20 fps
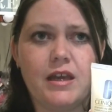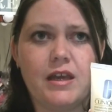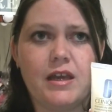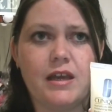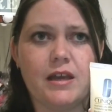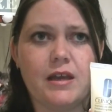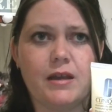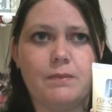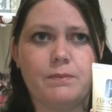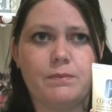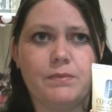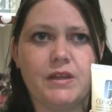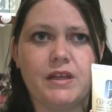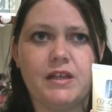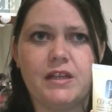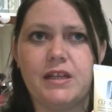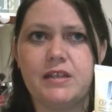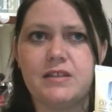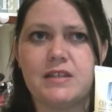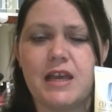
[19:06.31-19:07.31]
it
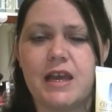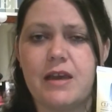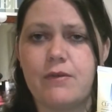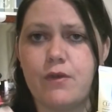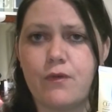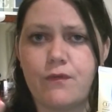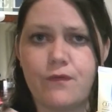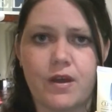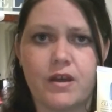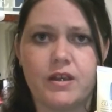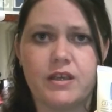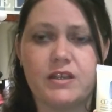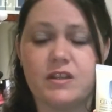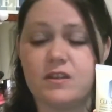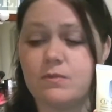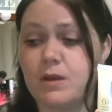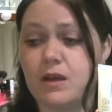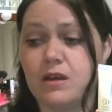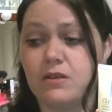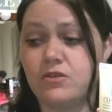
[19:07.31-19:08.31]
does have a funky
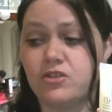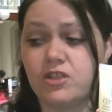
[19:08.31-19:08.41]
smell,